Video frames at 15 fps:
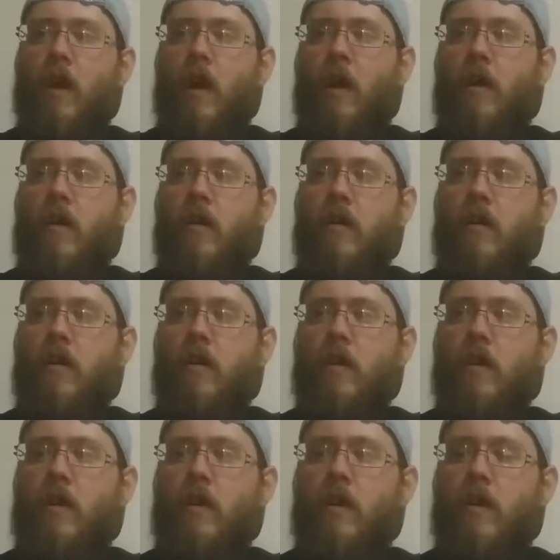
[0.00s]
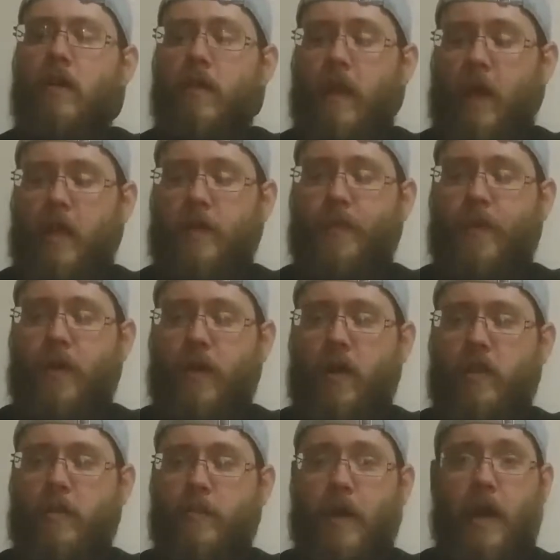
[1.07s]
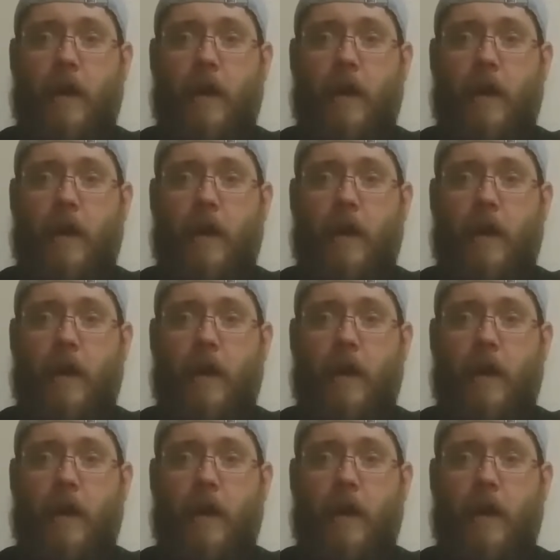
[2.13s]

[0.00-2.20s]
Huh. That is pretty awesome.